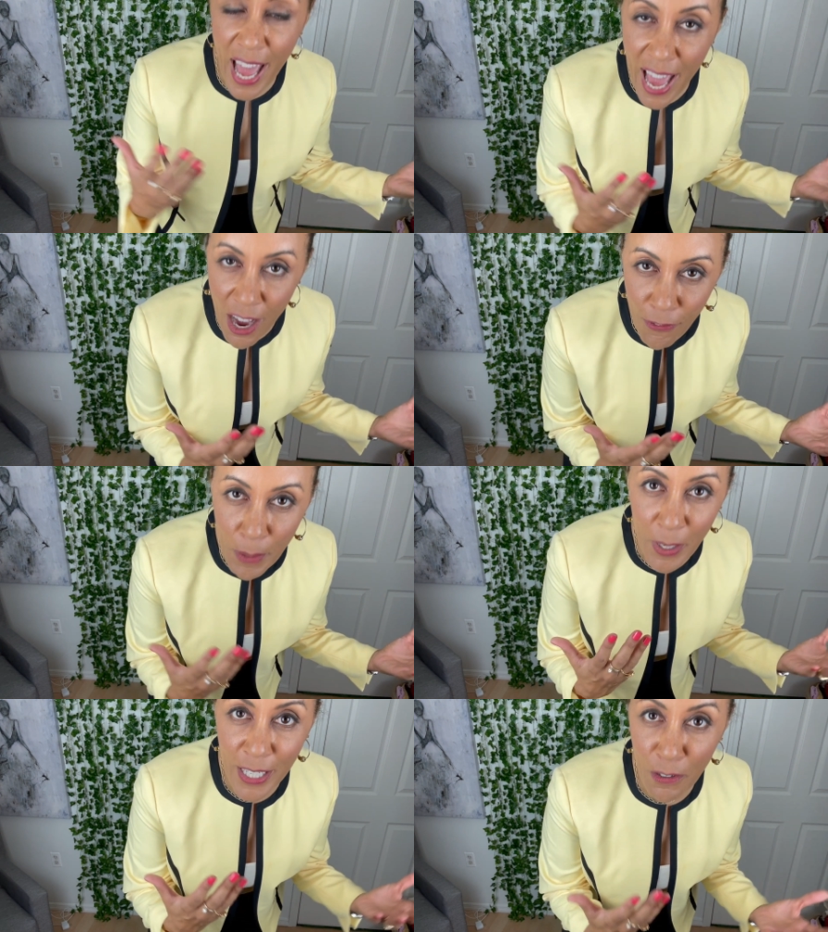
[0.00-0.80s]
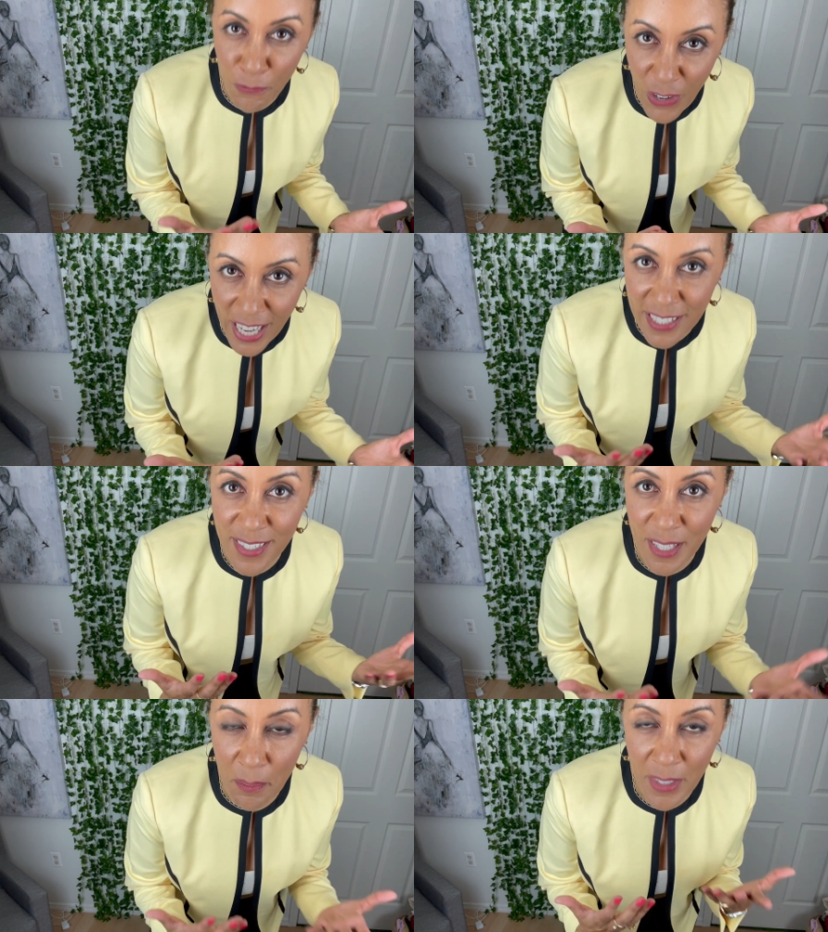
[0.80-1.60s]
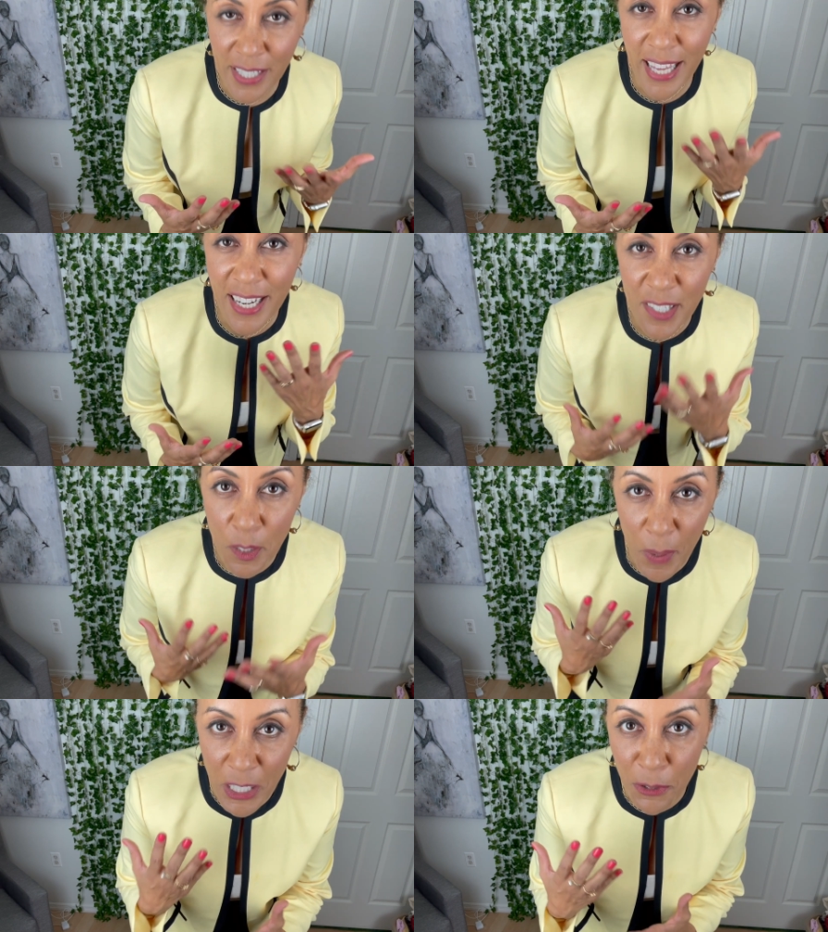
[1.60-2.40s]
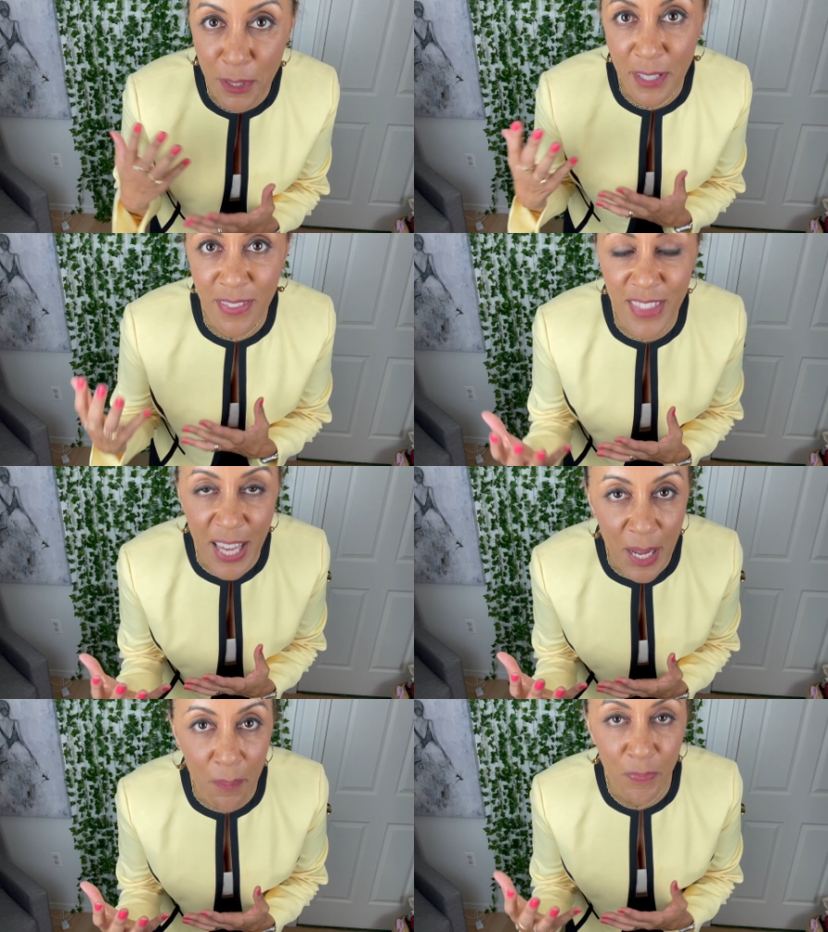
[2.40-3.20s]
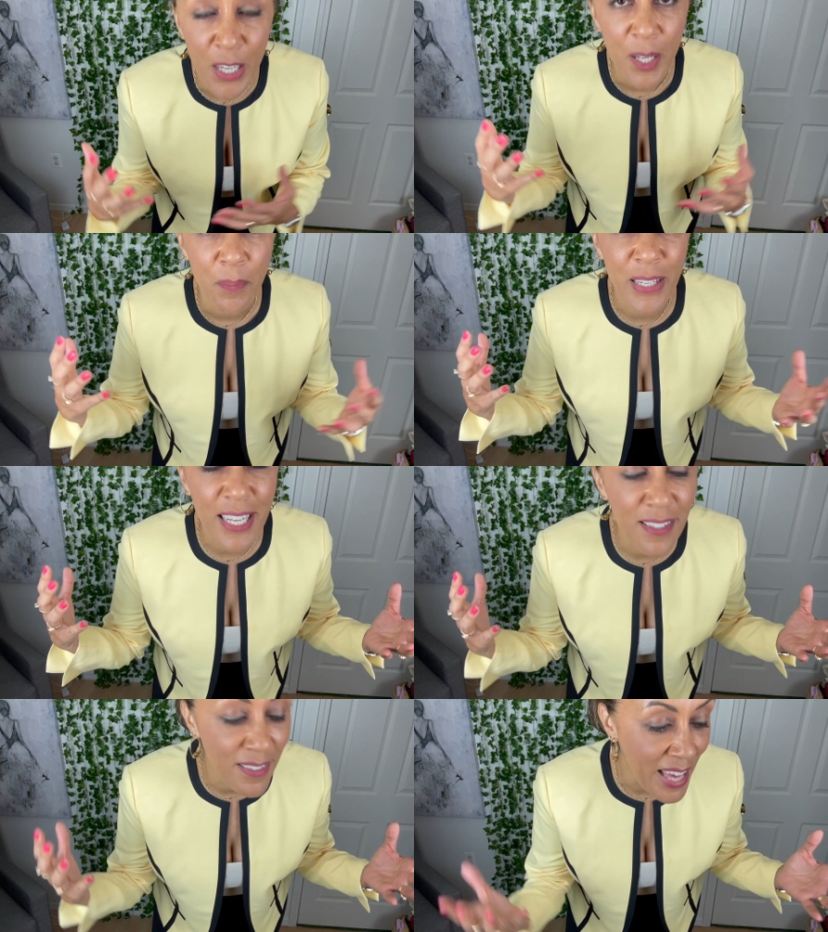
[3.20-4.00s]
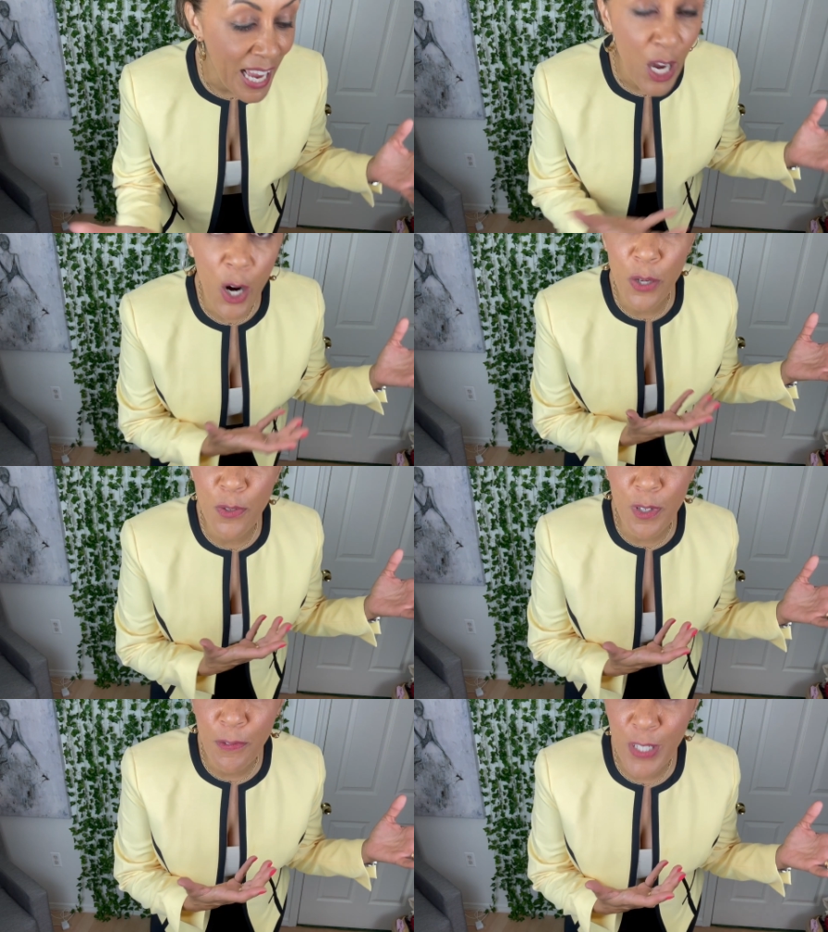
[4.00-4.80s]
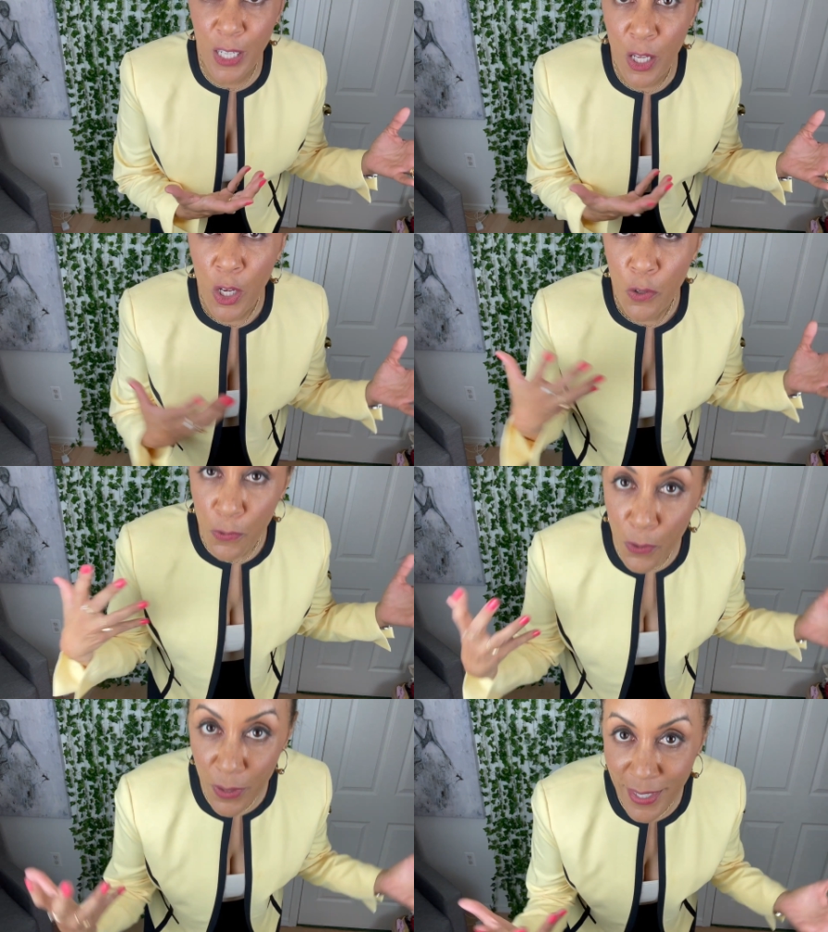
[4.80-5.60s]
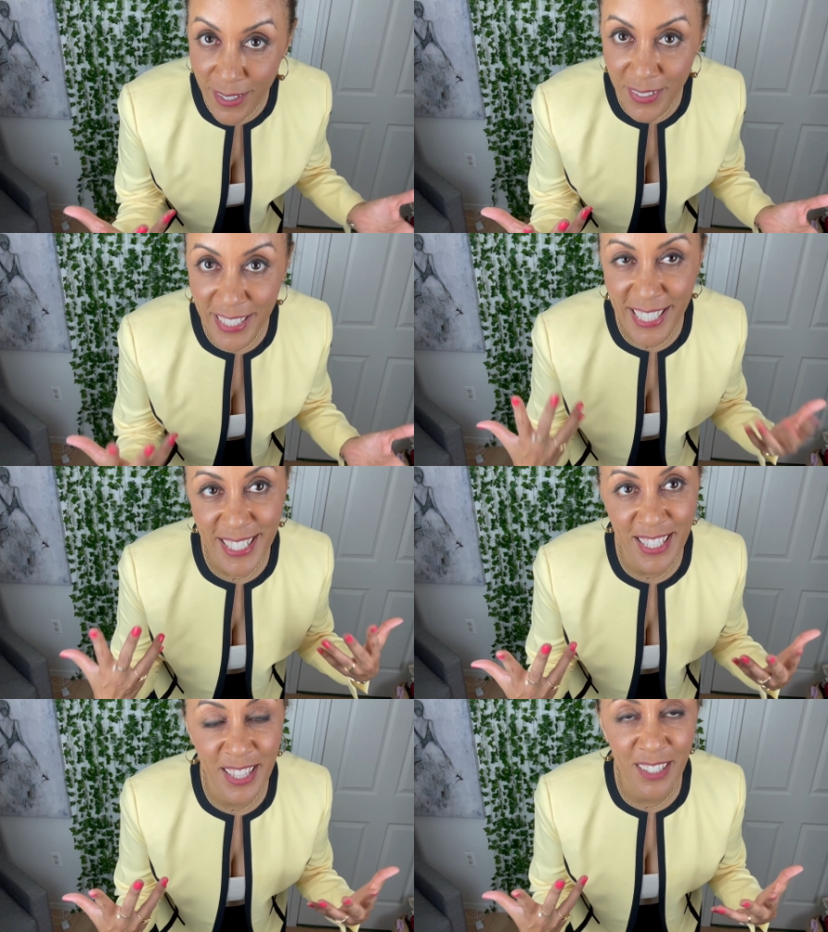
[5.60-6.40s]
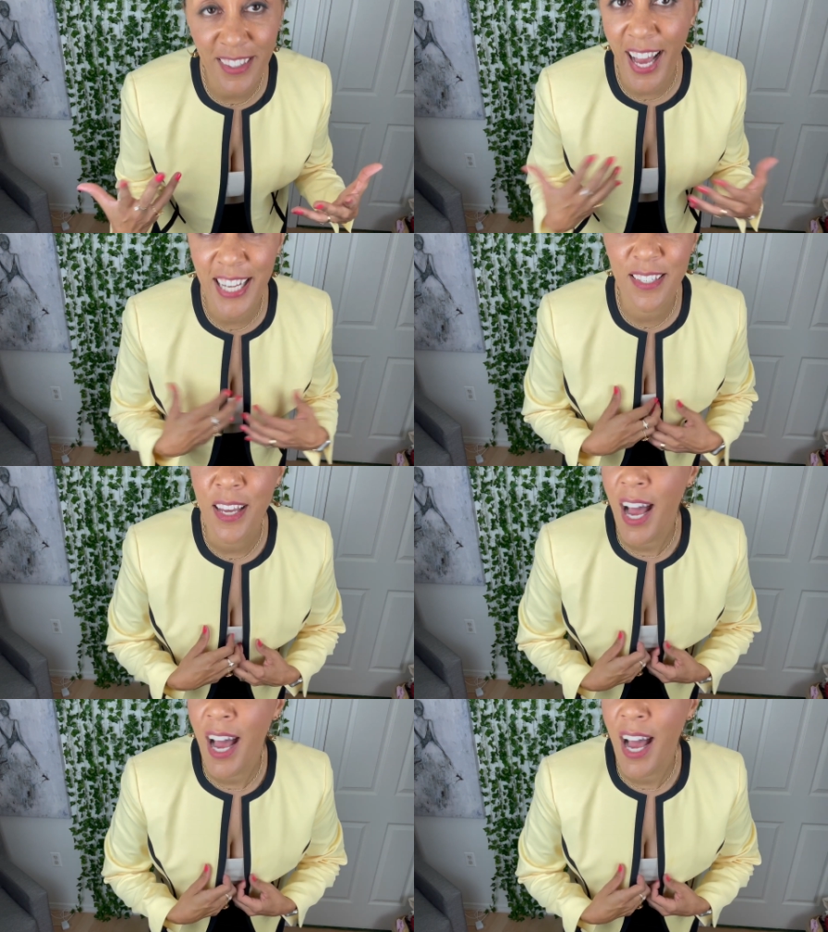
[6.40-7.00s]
Everybody can find something that is special to them because they are thrifting for their needs and their likes.